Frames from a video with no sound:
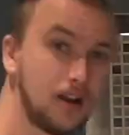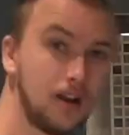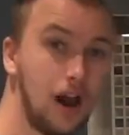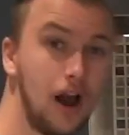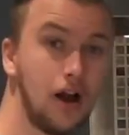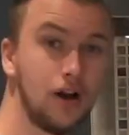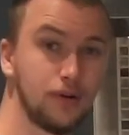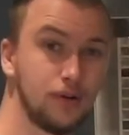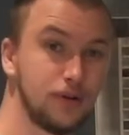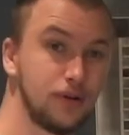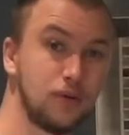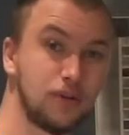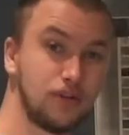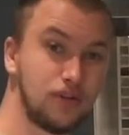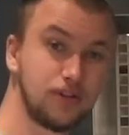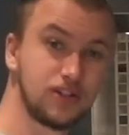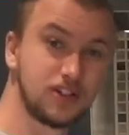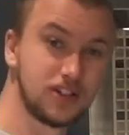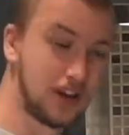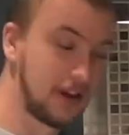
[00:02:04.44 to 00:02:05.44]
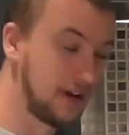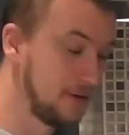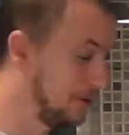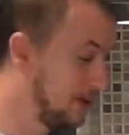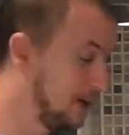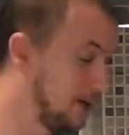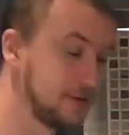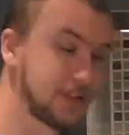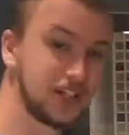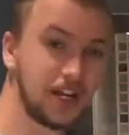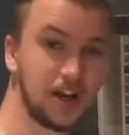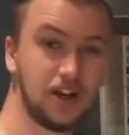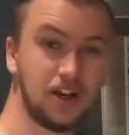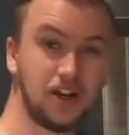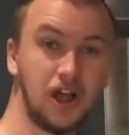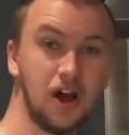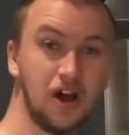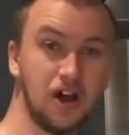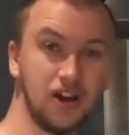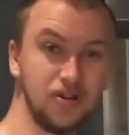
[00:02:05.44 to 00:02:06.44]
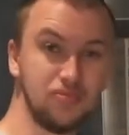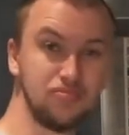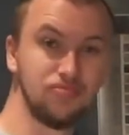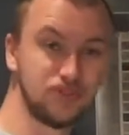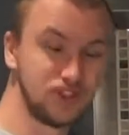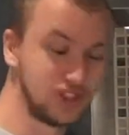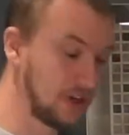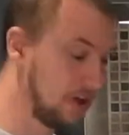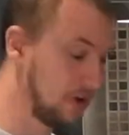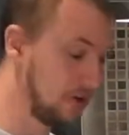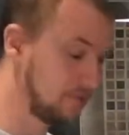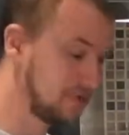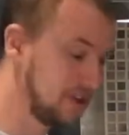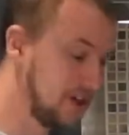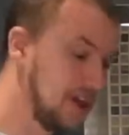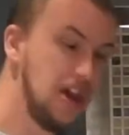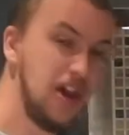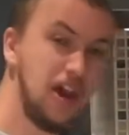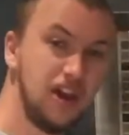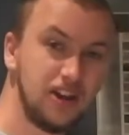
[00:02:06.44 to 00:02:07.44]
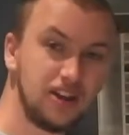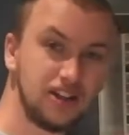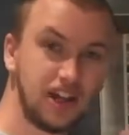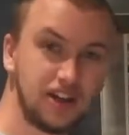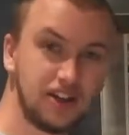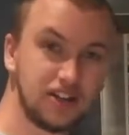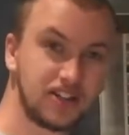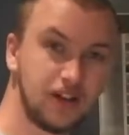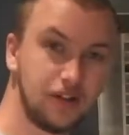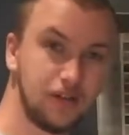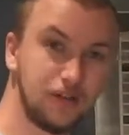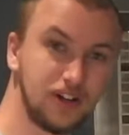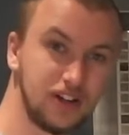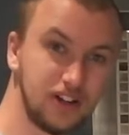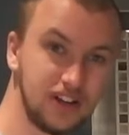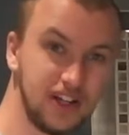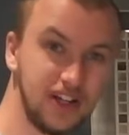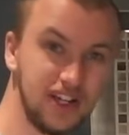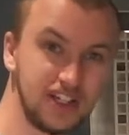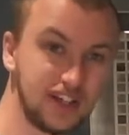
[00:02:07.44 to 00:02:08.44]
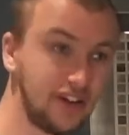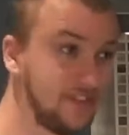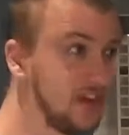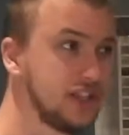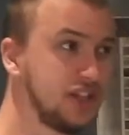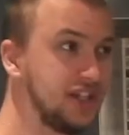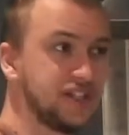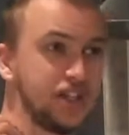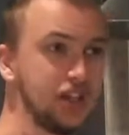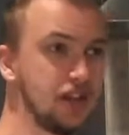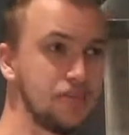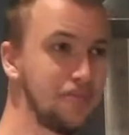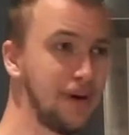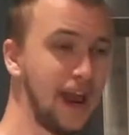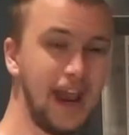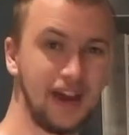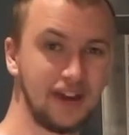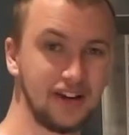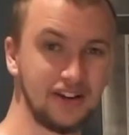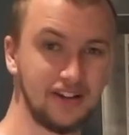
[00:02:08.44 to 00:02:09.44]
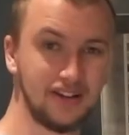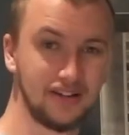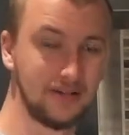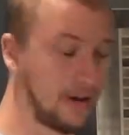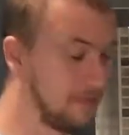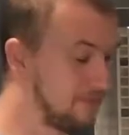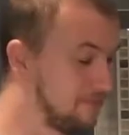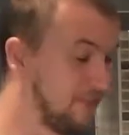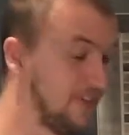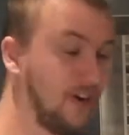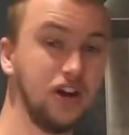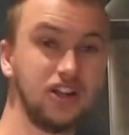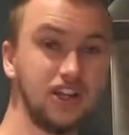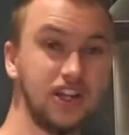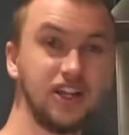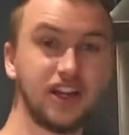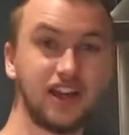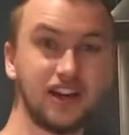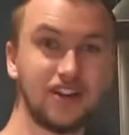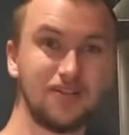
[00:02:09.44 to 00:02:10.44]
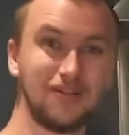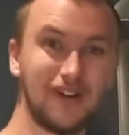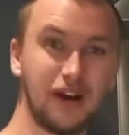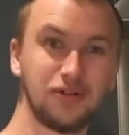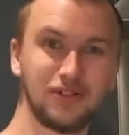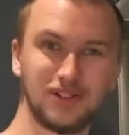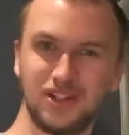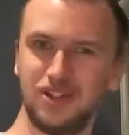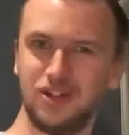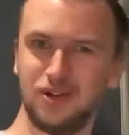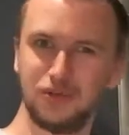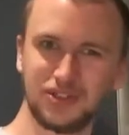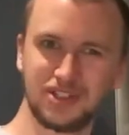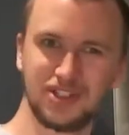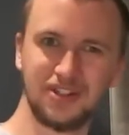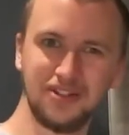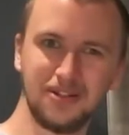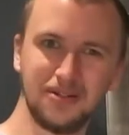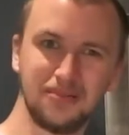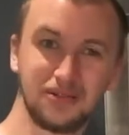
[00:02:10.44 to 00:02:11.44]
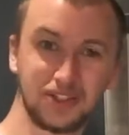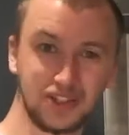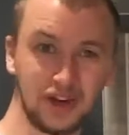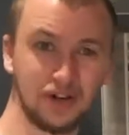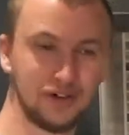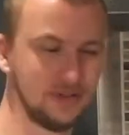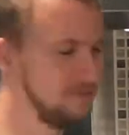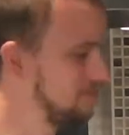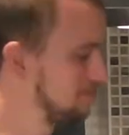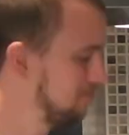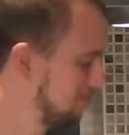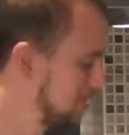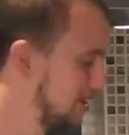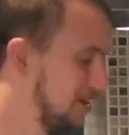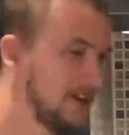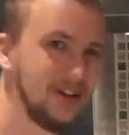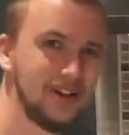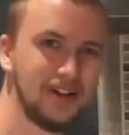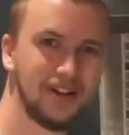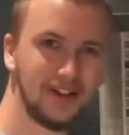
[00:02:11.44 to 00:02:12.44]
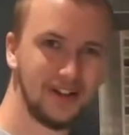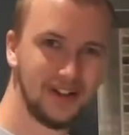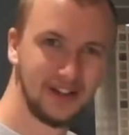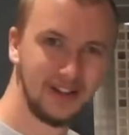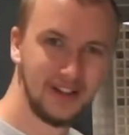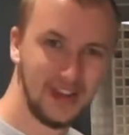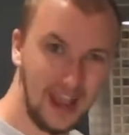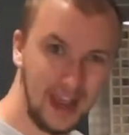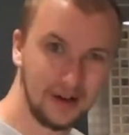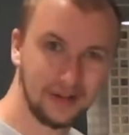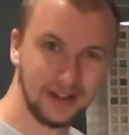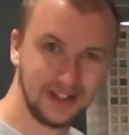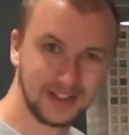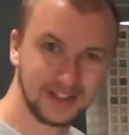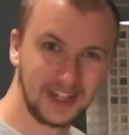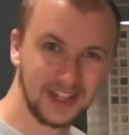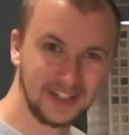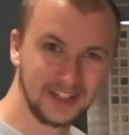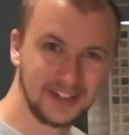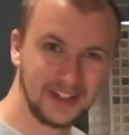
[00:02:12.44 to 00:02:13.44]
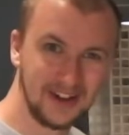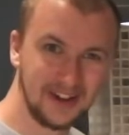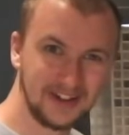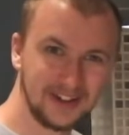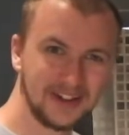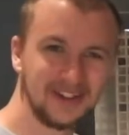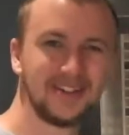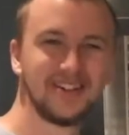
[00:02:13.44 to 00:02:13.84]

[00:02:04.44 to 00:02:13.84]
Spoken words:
Oh, and we're also going to be using a lime, so get yourself one of these. I've had these in the back and I'm finally getting around to using them, so now let's get started.